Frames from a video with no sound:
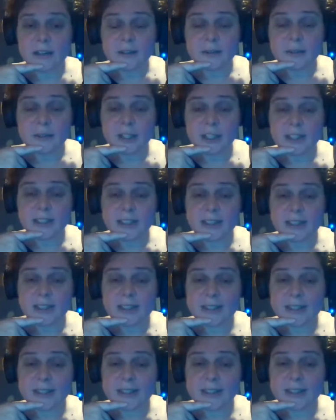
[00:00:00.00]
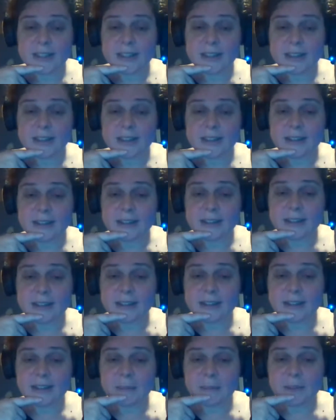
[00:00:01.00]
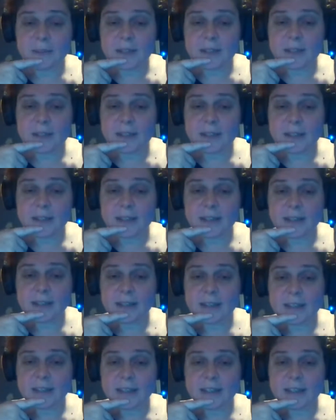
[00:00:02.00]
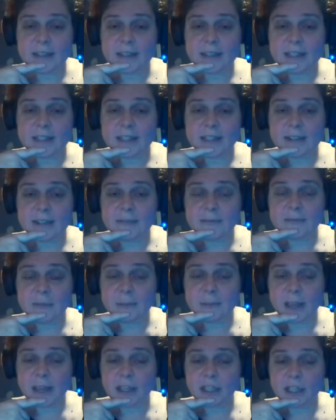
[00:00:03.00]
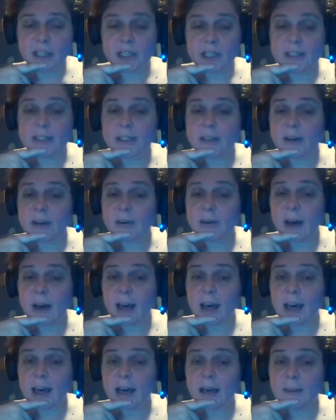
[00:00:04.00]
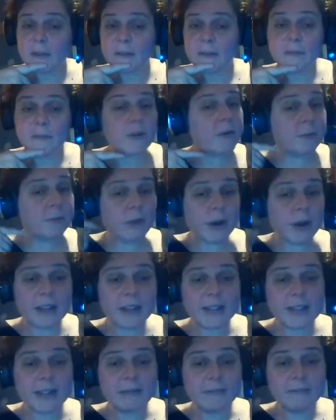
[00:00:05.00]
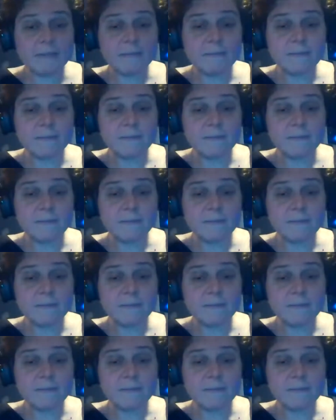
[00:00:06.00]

We're just sealing up the detailed information. So if you're in Branson,